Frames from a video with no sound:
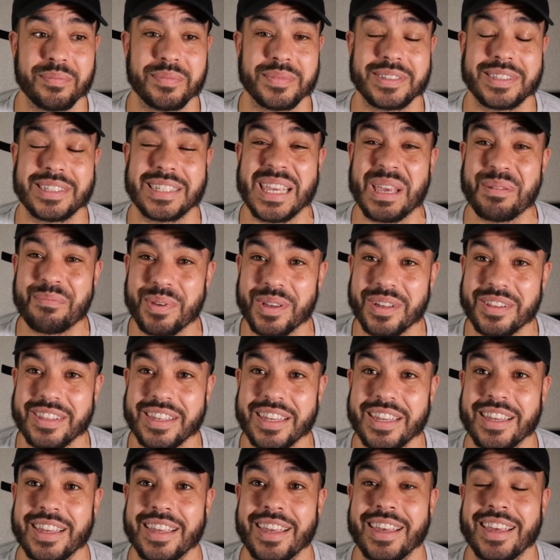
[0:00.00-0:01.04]

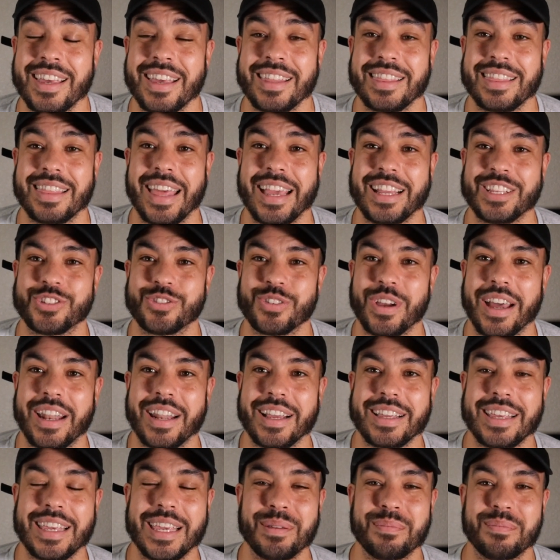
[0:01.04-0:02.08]
Typically, they try to
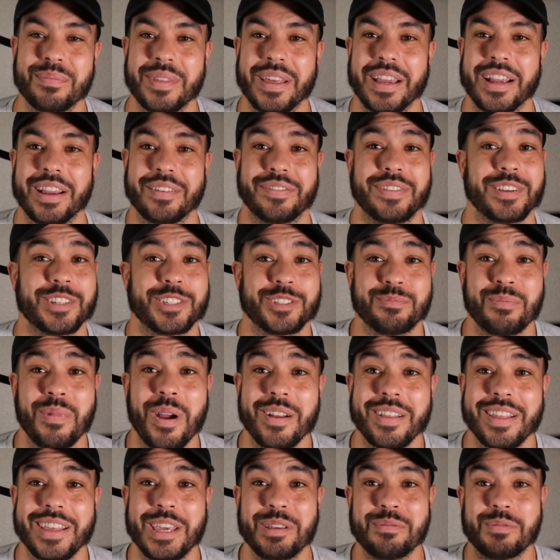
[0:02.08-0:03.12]
keep if they're
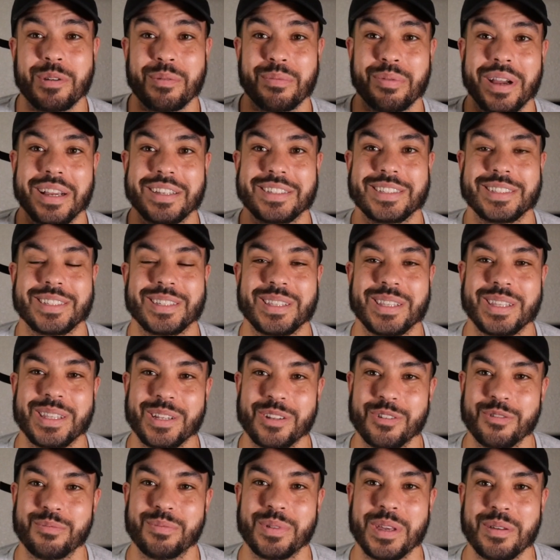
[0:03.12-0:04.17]
smart, to keep their prices a
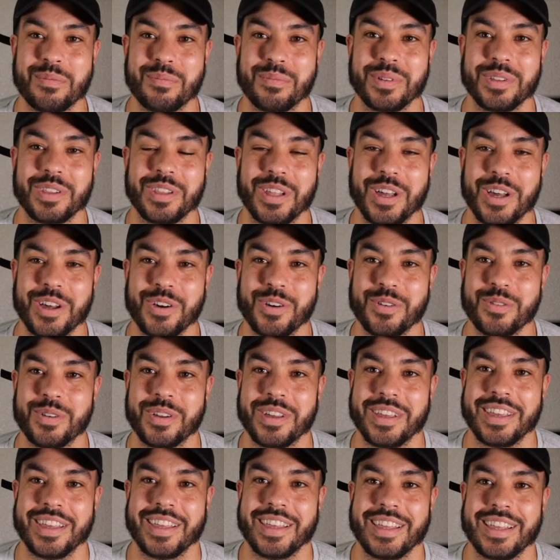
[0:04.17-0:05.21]
little bit below
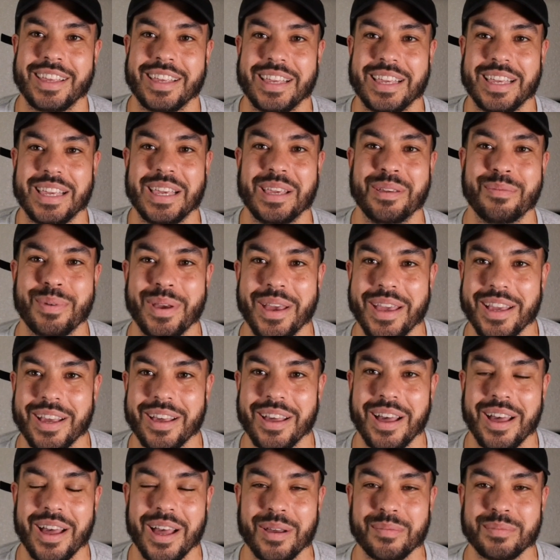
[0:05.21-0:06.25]
eBay
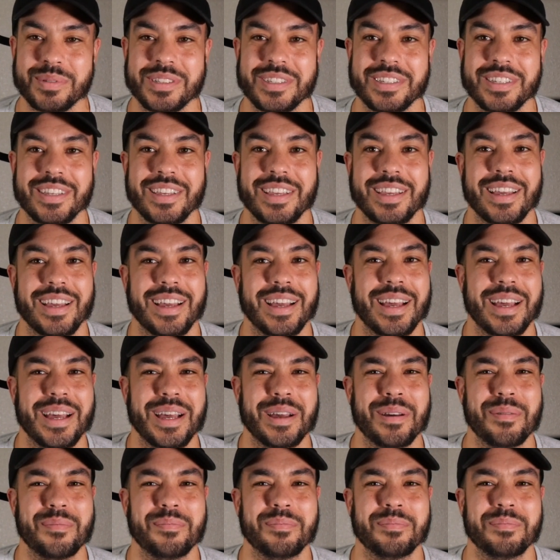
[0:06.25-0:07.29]
comps.
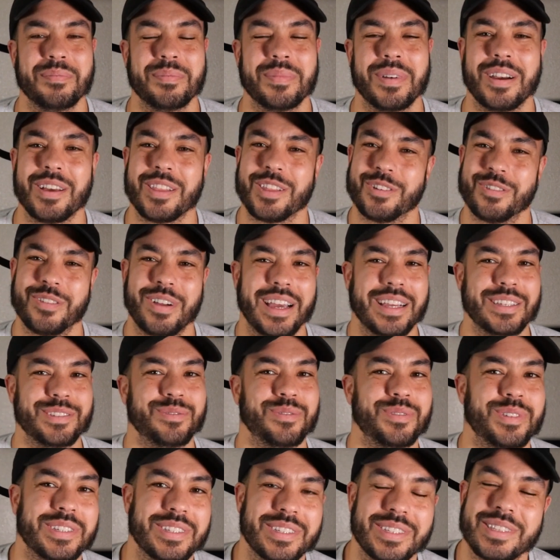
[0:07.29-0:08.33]
Otherwise,
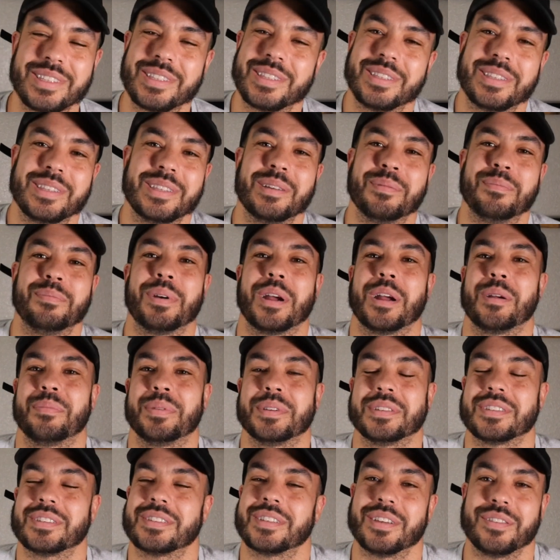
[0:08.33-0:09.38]
what's the
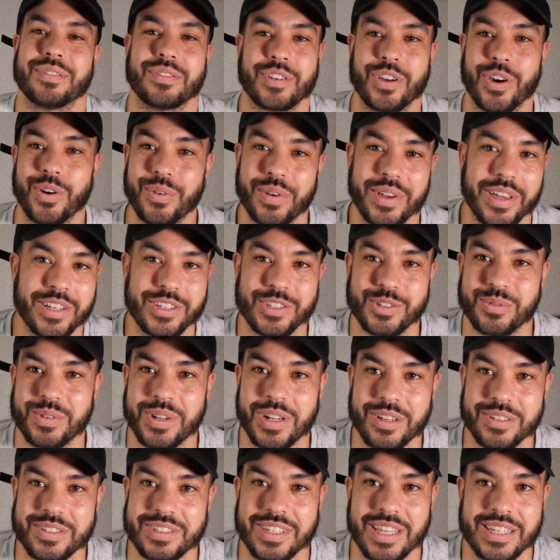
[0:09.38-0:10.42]
purpose of going into an
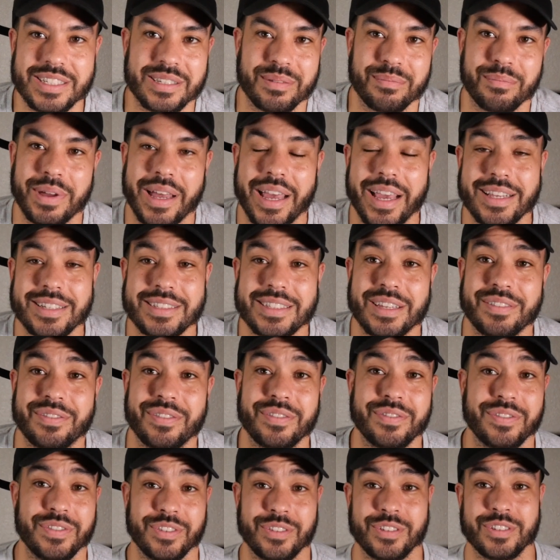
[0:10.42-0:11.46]
LCS and buying stuff
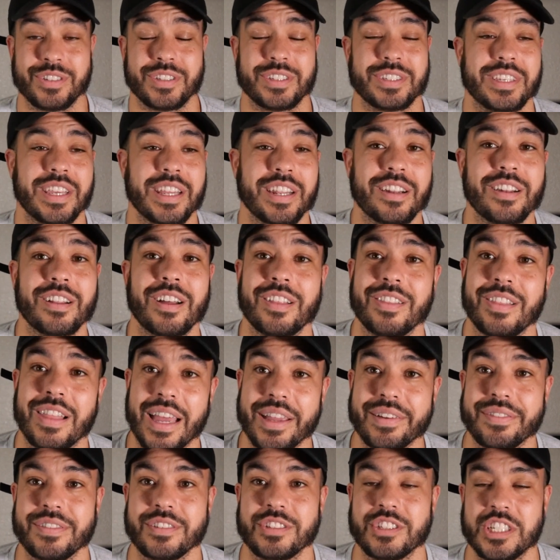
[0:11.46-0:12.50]
if you can just get it
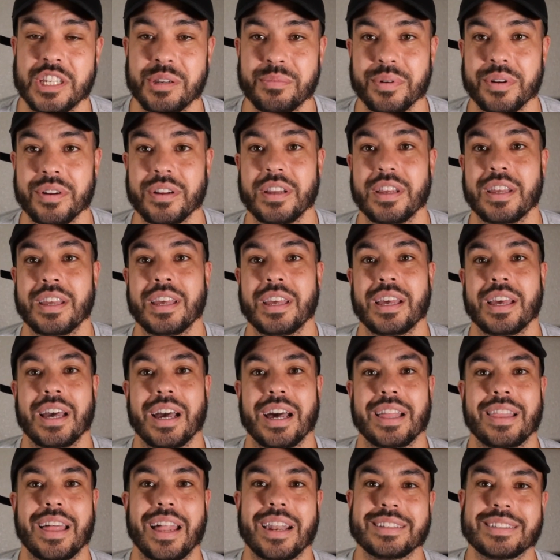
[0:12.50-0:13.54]
online for cheaper?
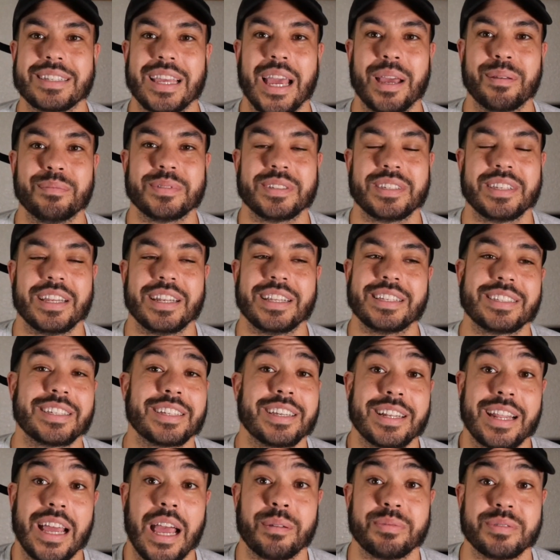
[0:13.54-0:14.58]
A lot of times it is a
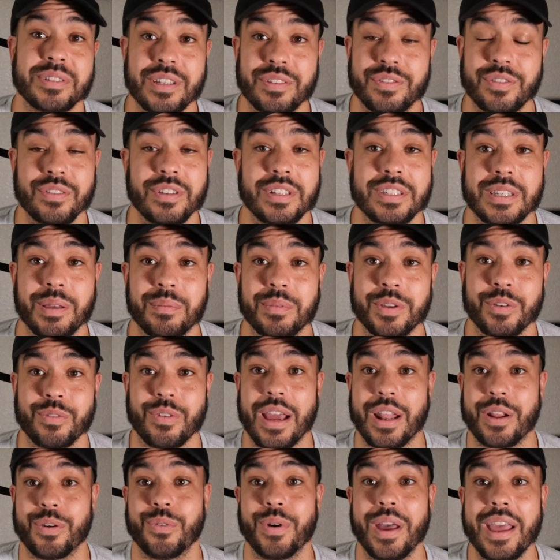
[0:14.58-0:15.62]
good option if you need something
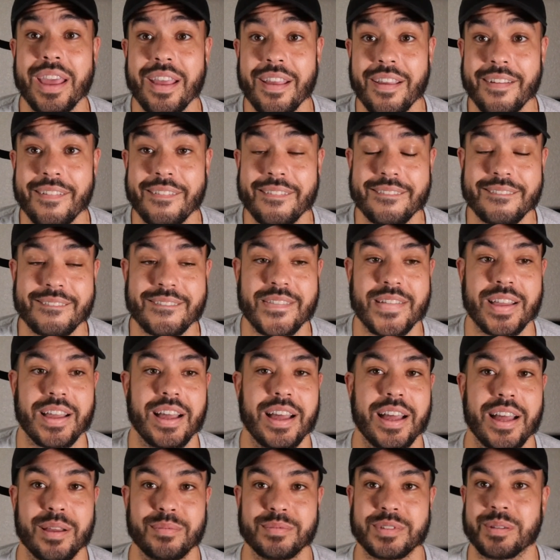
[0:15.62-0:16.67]
right away.
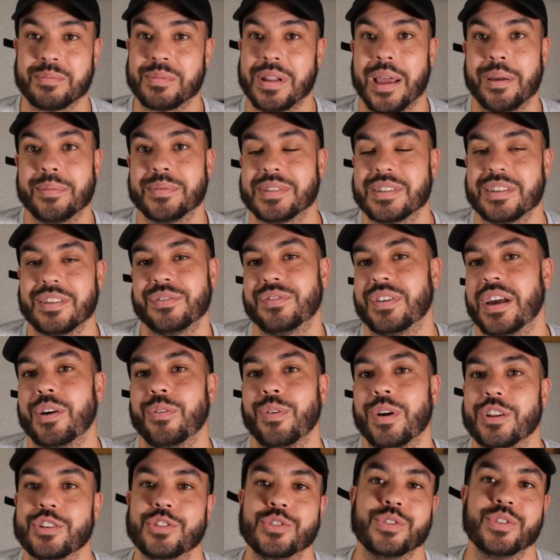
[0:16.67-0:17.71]
Sometimes if I
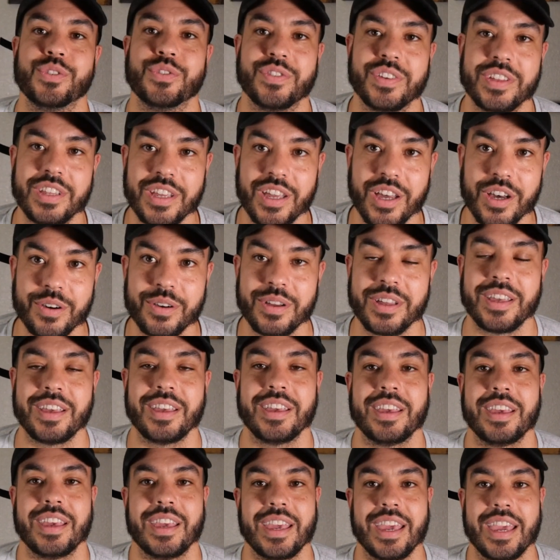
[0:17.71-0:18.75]
want to do a video
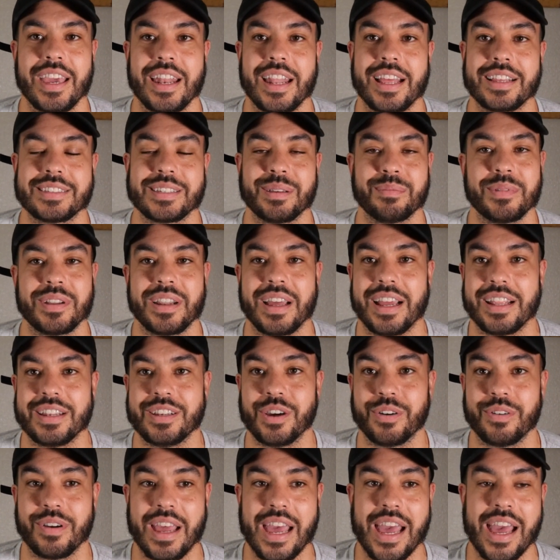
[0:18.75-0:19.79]
and that's something I
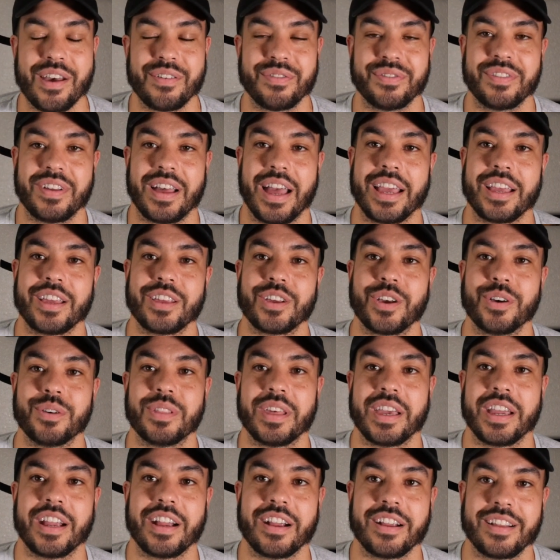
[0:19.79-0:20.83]
don't have, I can go
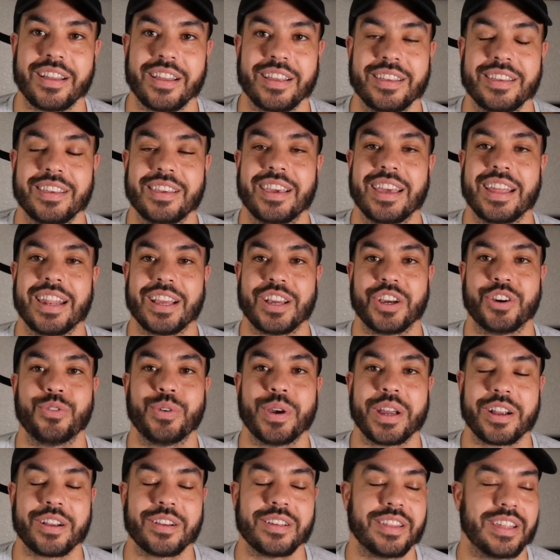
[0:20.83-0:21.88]
there and get it
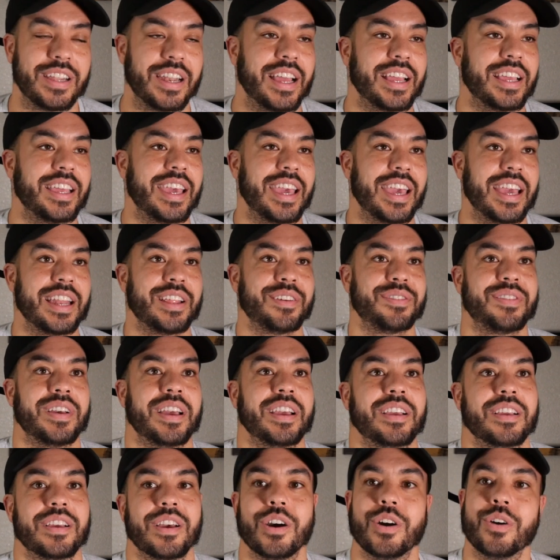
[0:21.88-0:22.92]
quicker than I can if I
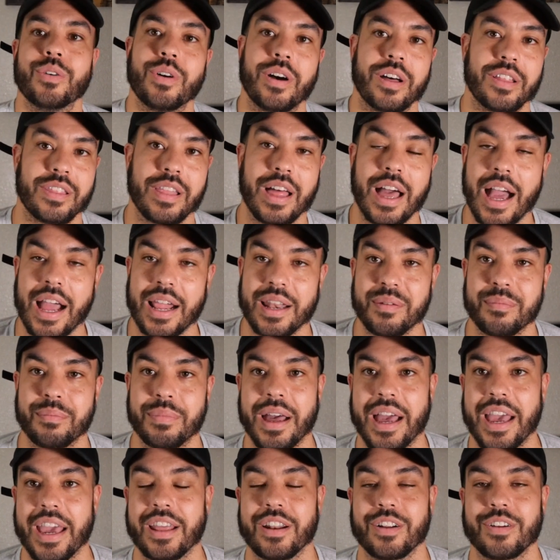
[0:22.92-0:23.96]
go online and
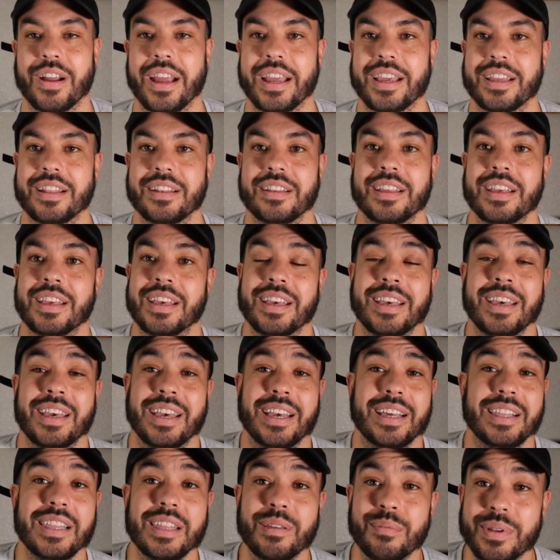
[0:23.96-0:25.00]
buy it, or I can
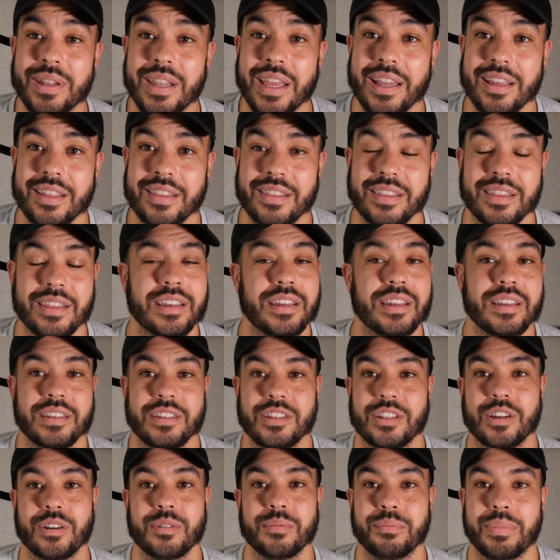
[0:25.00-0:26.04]
eliminate the
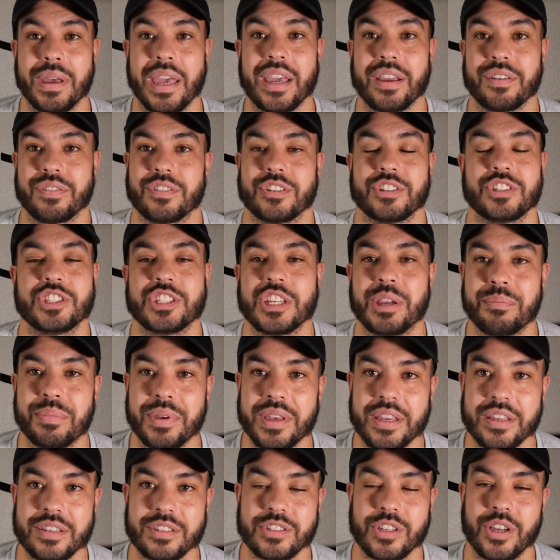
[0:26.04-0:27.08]
paying for
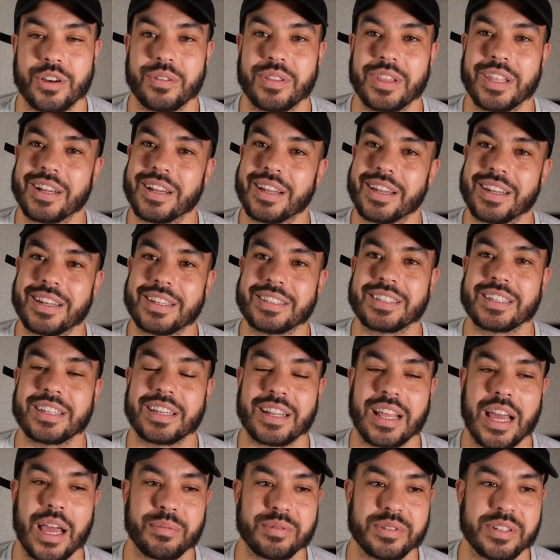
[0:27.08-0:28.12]
shipping. So it is a good
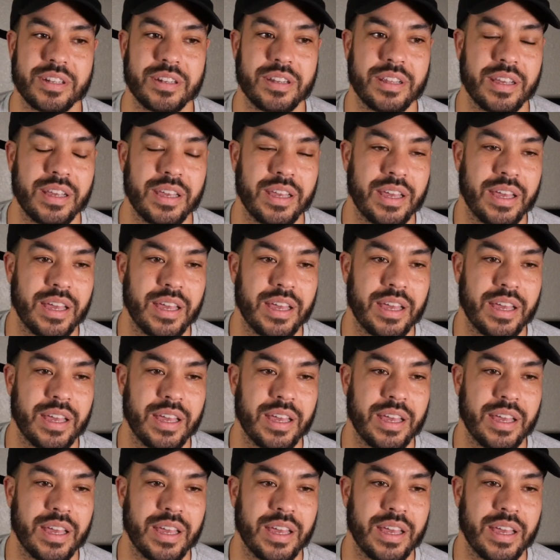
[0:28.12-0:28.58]
option.